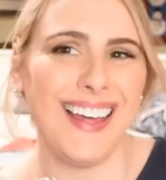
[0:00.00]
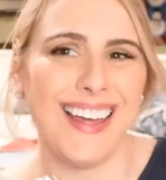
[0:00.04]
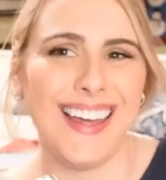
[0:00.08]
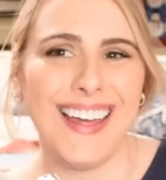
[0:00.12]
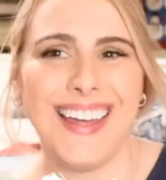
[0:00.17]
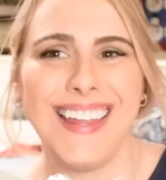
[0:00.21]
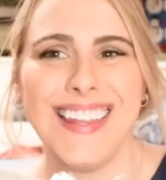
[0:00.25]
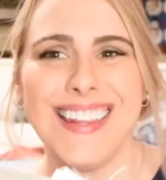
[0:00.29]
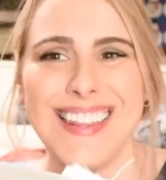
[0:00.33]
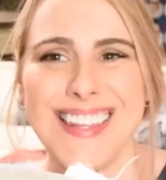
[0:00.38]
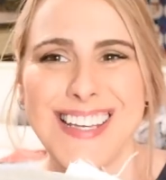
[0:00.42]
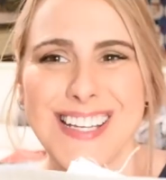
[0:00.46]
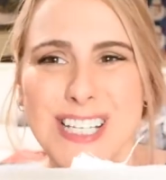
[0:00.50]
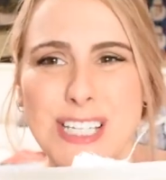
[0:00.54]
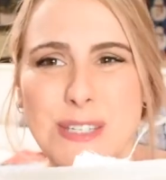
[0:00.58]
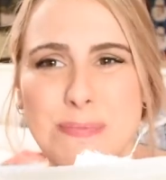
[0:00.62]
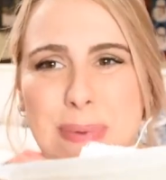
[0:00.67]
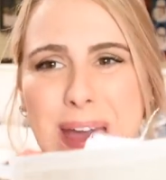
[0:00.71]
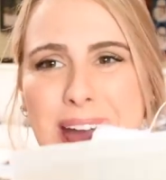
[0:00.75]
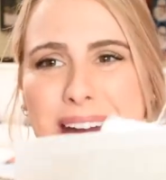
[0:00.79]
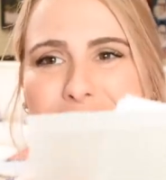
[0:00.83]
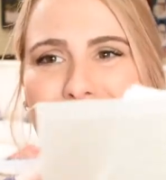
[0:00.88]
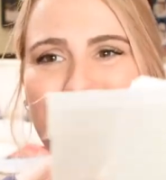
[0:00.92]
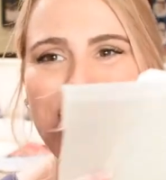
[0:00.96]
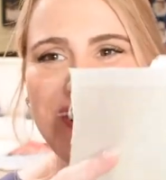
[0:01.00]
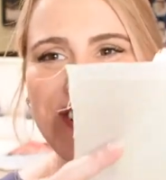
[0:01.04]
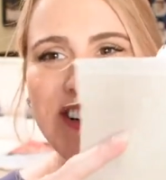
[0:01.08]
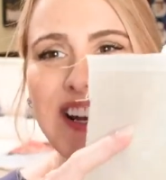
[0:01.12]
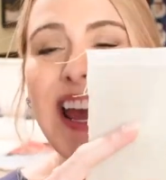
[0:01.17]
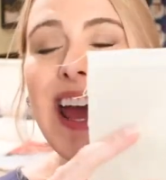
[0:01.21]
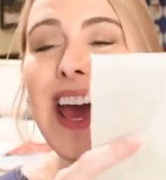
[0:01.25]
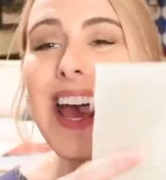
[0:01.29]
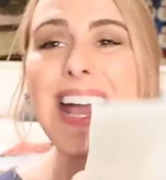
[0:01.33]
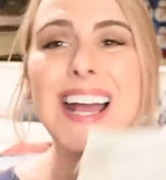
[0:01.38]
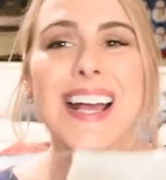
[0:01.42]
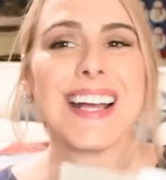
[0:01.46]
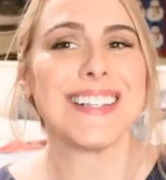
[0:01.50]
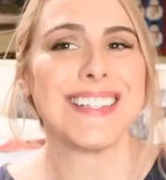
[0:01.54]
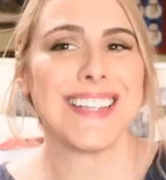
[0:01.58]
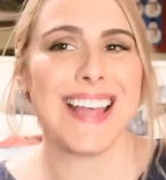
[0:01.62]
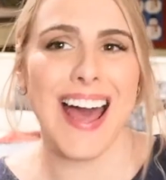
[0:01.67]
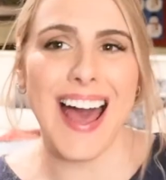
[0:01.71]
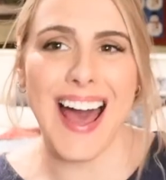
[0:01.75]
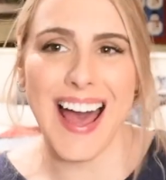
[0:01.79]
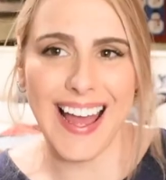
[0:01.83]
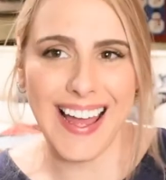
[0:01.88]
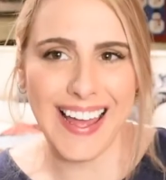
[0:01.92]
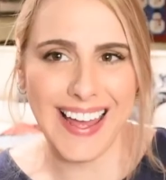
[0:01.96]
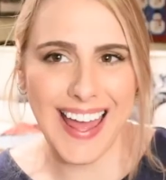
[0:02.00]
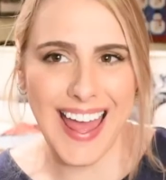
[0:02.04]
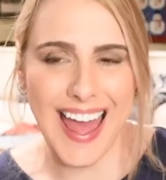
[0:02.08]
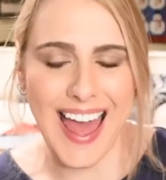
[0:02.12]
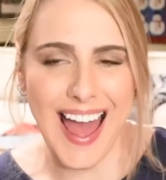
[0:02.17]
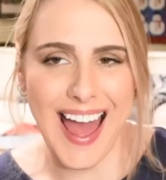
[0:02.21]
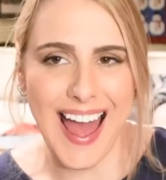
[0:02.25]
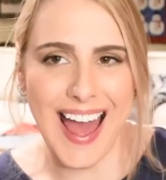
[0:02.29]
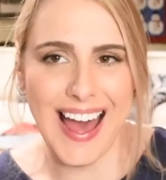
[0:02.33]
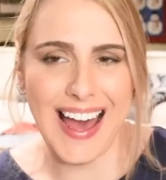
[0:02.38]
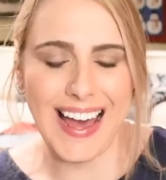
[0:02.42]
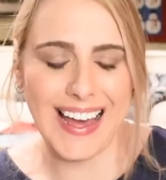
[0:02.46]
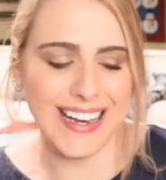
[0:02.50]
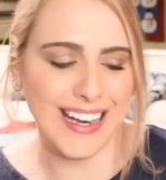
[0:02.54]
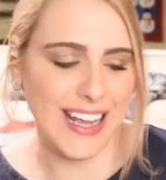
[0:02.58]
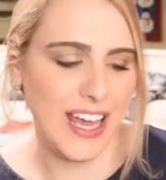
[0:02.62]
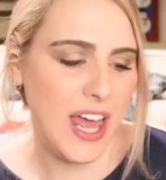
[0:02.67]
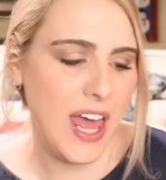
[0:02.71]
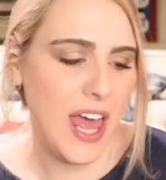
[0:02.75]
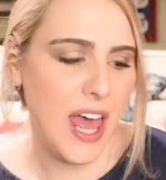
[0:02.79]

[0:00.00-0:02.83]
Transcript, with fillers: in this pattern because I had